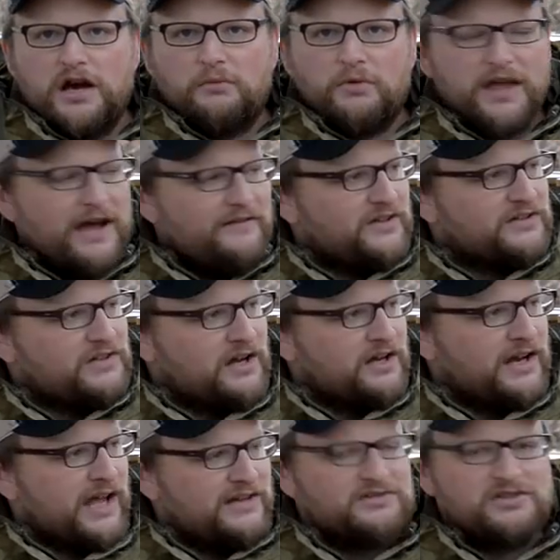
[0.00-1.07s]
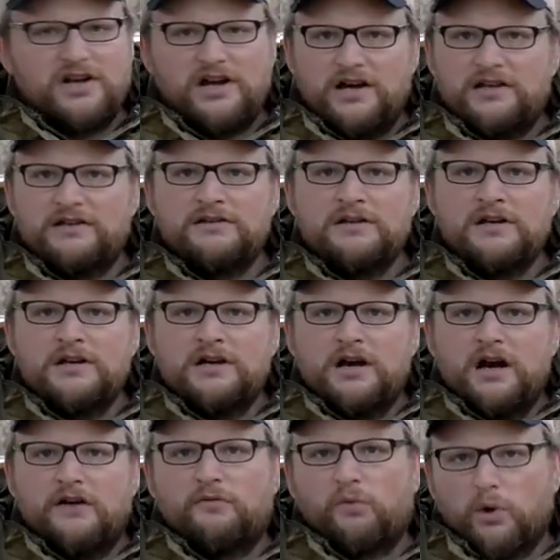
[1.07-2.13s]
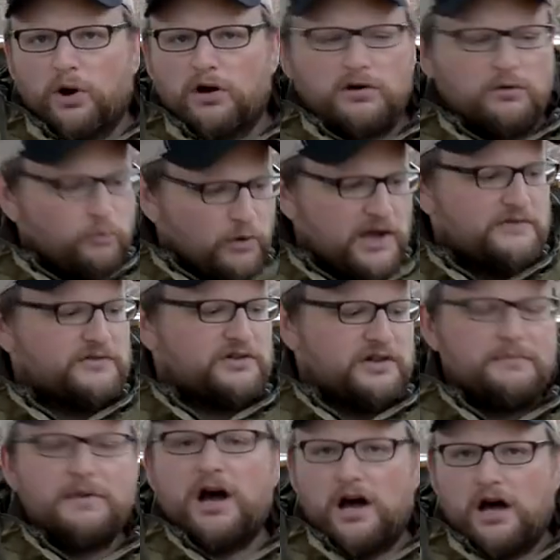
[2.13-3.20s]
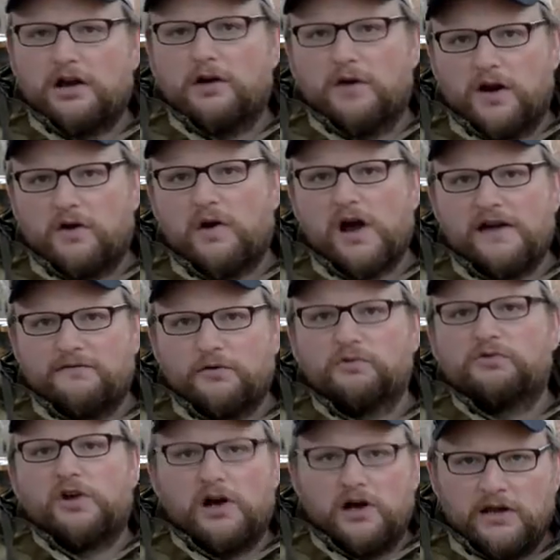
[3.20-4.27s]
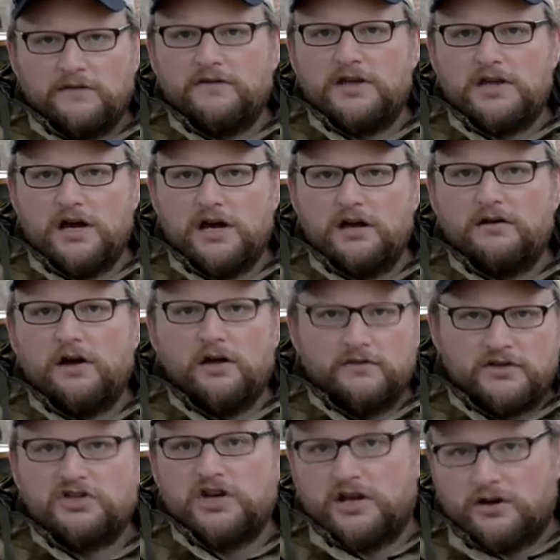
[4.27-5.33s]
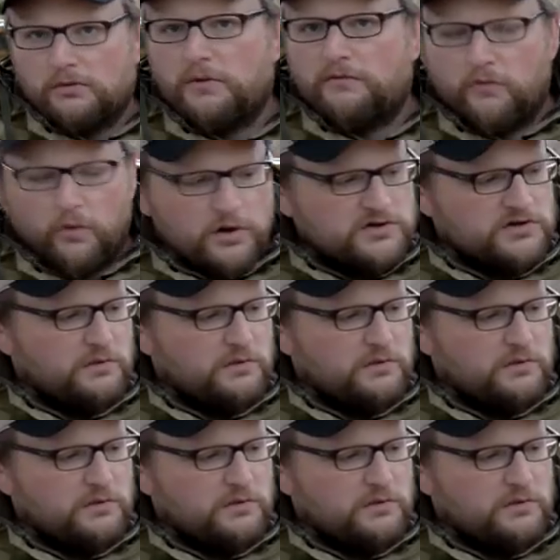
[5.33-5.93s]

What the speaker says: We haven't done a ton of work with semi-auto air rifles on the channel before,